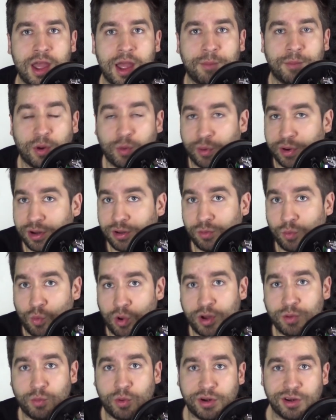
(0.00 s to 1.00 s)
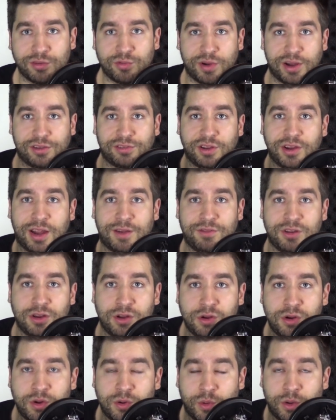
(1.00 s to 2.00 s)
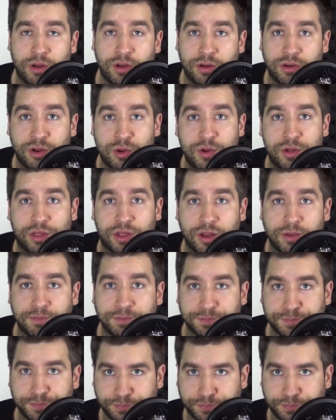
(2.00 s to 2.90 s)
But what does wrestling have to do with it?